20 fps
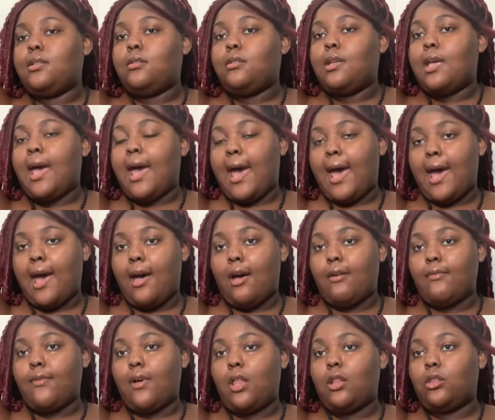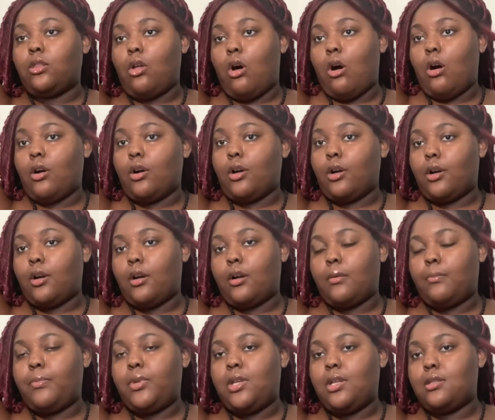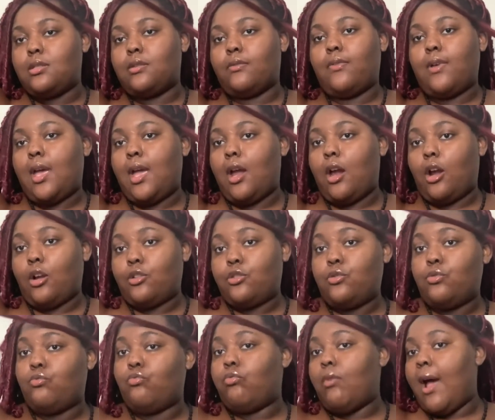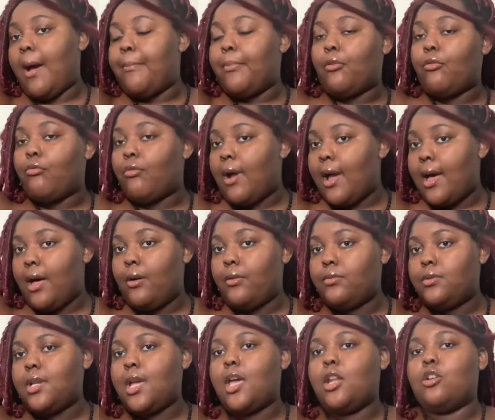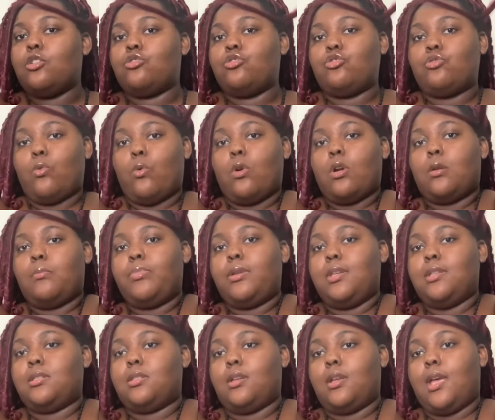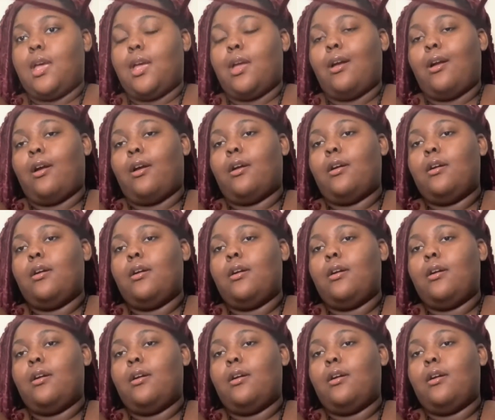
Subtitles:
have a longer piece of hair to wrap around and a shorter piece of hair.